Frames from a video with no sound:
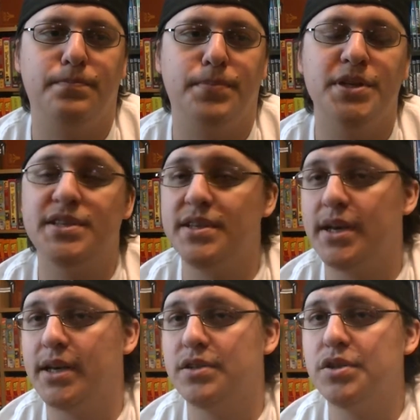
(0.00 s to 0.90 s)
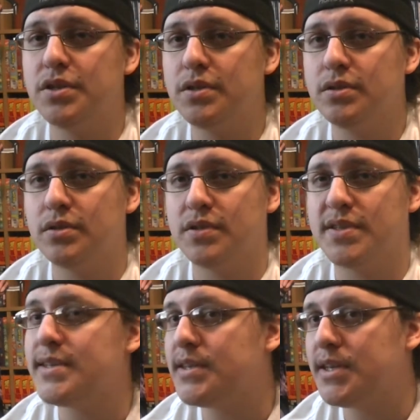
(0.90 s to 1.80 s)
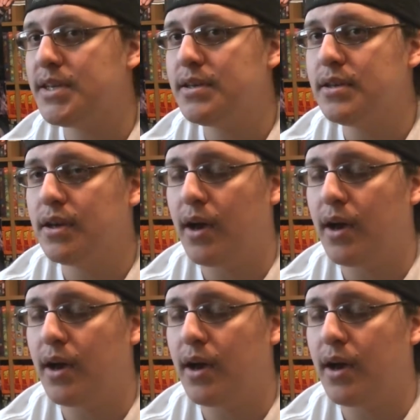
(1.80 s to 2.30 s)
PC Engine CD.